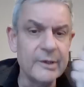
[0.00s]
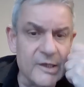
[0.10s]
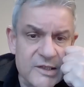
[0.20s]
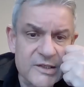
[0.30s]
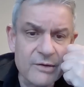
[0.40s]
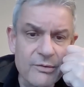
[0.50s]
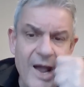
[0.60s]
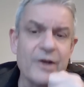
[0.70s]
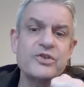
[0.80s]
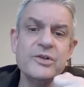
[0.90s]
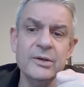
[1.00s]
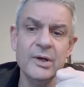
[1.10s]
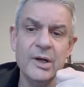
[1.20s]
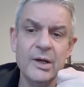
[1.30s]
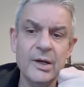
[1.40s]
This is a
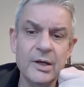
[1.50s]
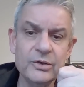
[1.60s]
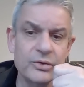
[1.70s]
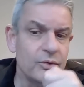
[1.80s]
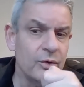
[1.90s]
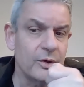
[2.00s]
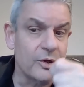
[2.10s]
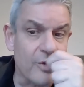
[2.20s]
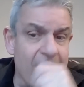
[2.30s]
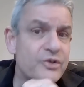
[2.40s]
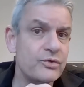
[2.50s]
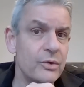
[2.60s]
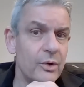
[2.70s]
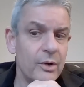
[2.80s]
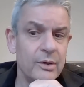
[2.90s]
reaction to
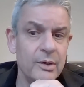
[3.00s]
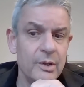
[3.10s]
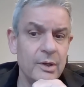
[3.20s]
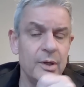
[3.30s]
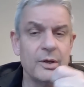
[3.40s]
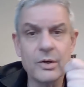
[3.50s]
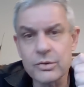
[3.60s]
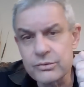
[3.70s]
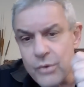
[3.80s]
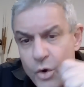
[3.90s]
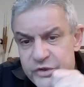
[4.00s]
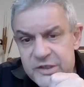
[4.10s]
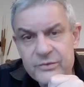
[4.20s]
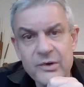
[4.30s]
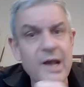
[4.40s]
gradual
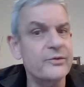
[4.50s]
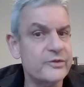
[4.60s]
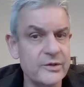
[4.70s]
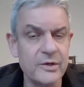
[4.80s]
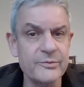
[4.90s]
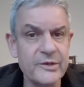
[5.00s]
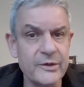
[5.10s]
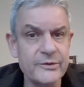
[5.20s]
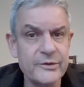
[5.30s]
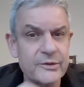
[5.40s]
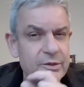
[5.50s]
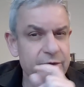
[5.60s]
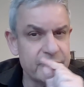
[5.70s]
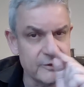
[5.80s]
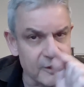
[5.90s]
corrosive life circumstances.
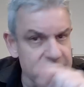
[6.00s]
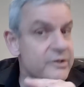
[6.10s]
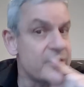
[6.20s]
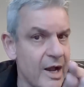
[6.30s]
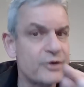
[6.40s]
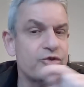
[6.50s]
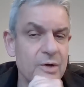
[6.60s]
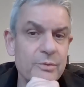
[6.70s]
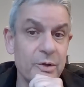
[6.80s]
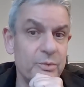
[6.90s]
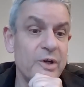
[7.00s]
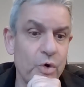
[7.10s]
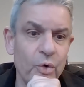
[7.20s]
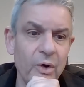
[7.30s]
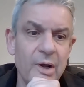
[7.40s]
It's, this is actually what we
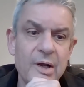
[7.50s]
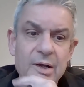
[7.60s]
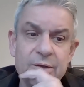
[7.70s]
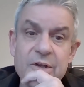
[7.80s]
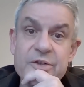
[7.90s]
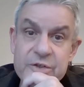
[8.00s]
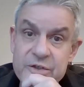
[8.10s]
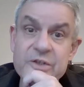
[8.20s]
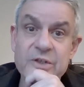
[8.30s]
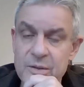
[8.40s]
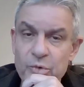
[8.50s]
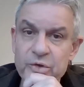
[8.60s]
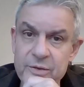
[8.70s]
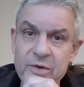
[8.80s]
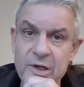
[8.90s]
call narcissistic
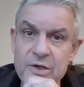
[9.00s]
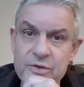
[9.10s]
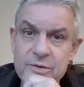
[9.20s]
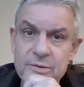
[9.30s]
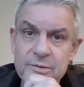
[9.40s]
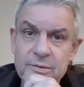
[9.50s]
mortification.